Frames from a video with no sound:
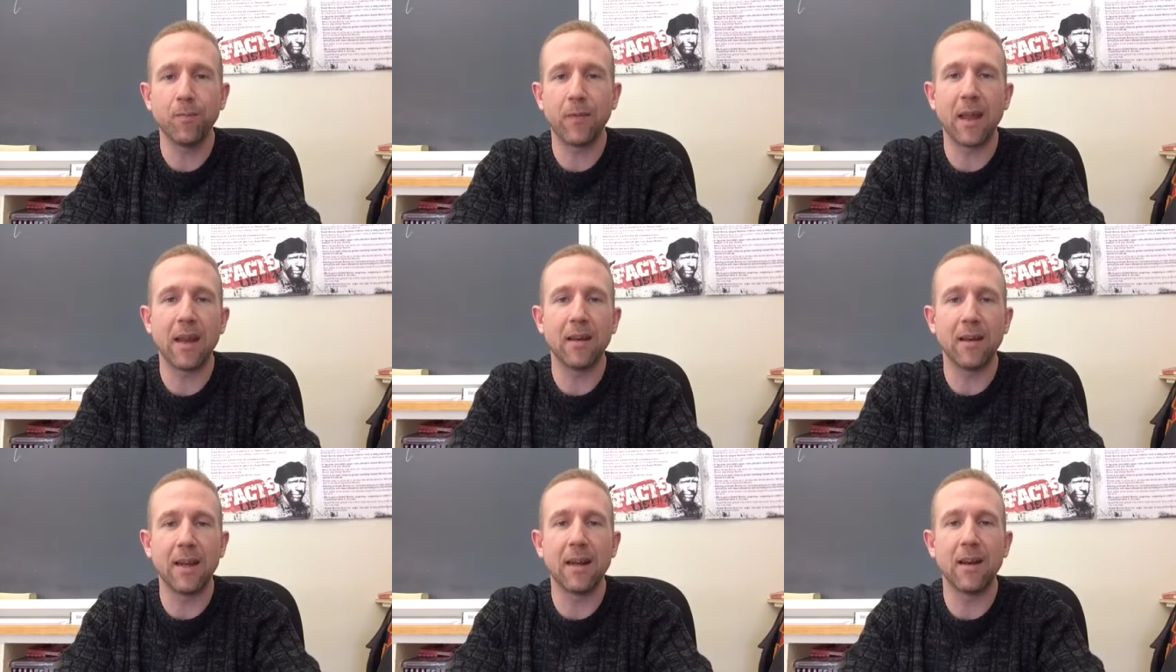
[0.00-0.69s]

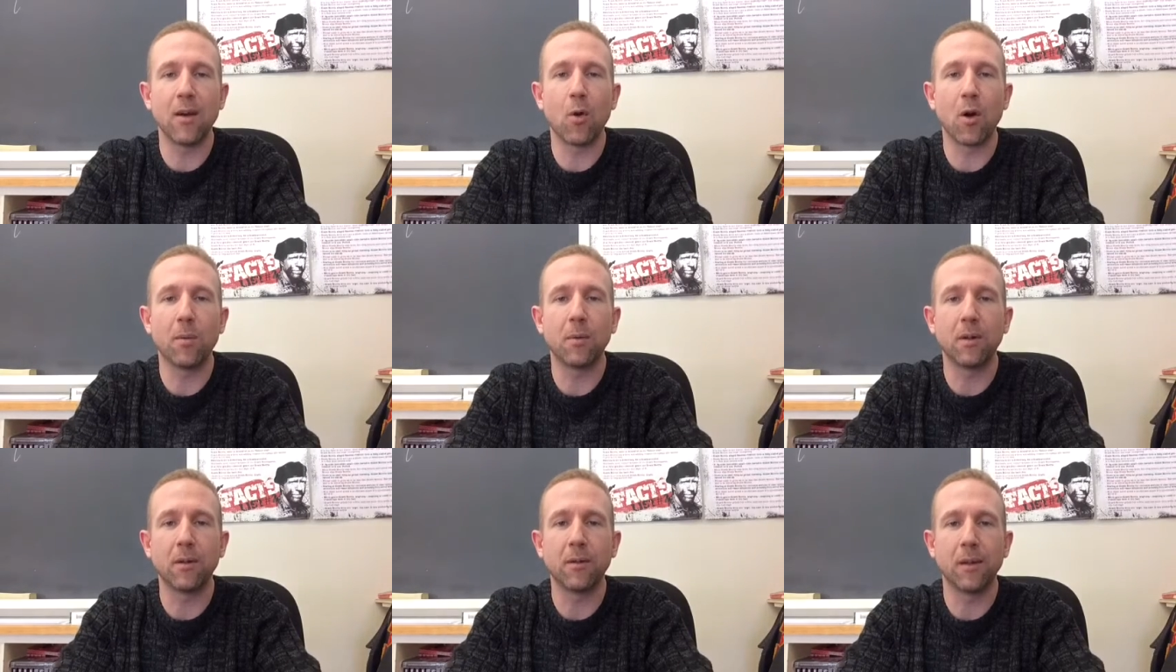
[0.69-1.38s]
than in a
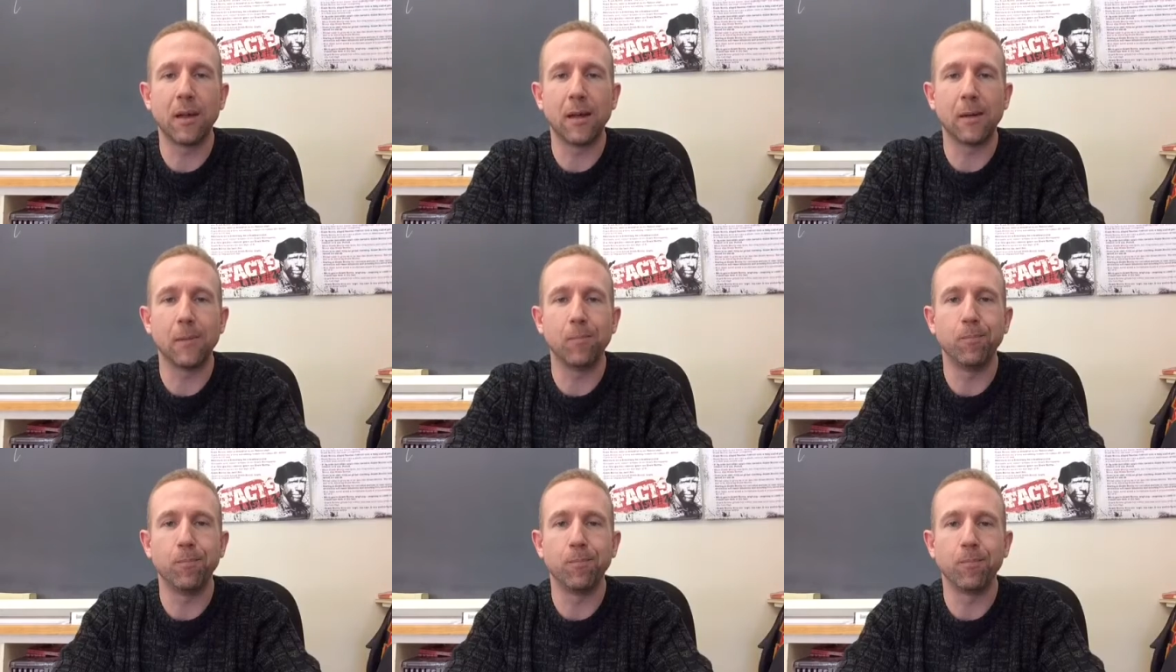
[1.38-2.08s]
normal
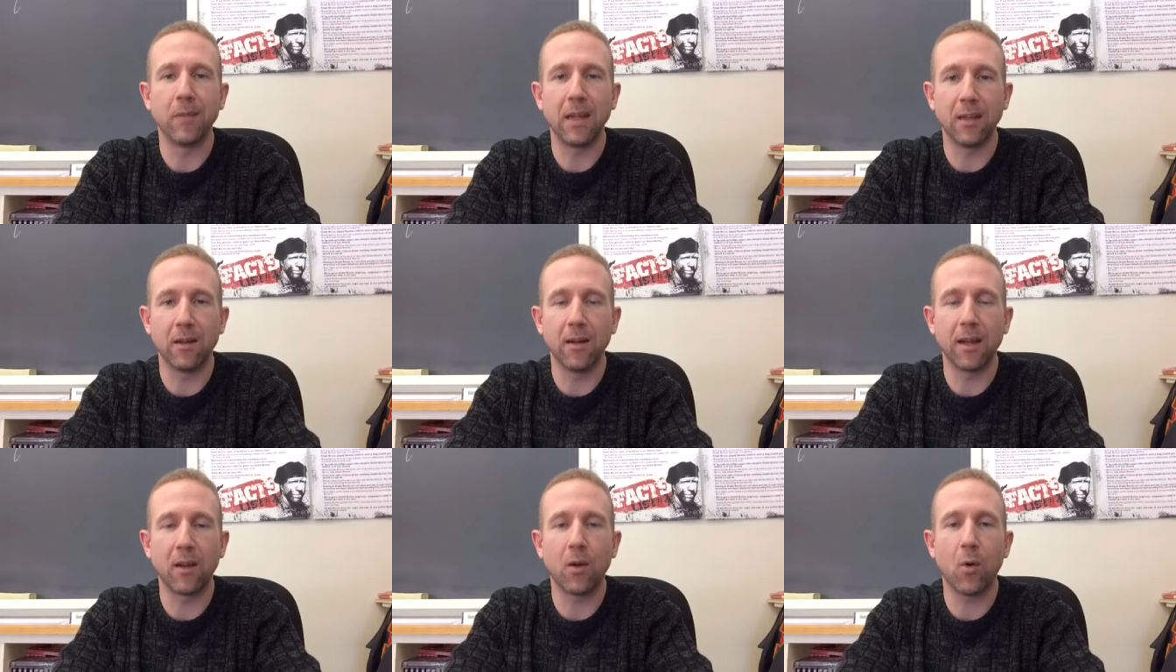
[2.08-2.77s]

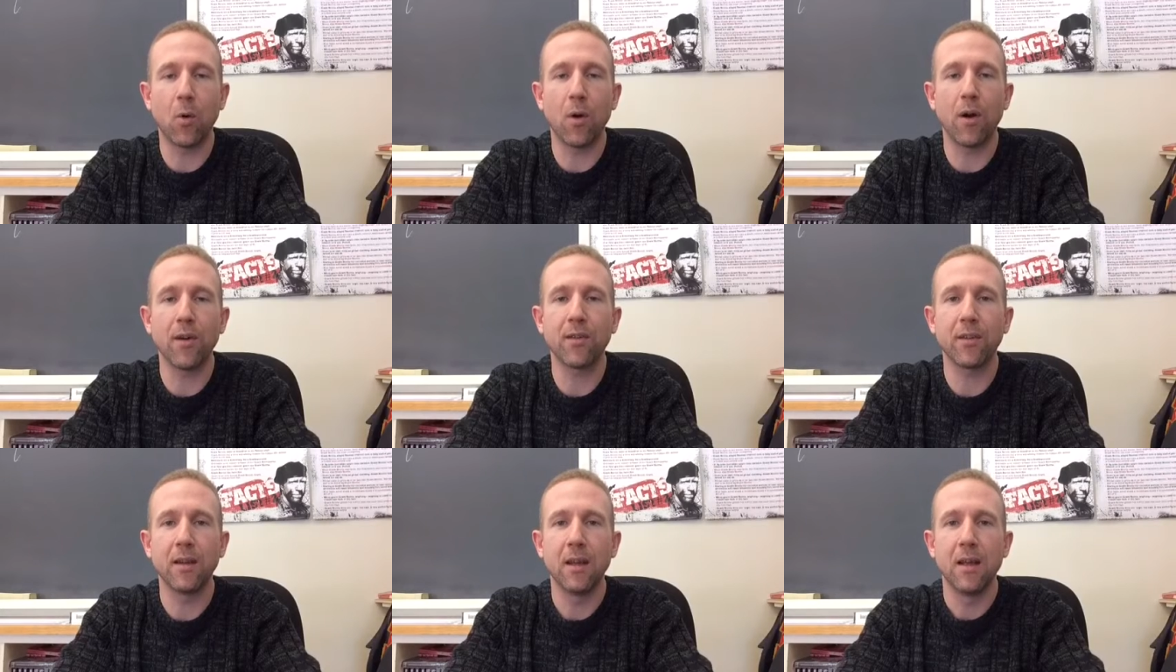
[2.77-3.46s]
e-learning course,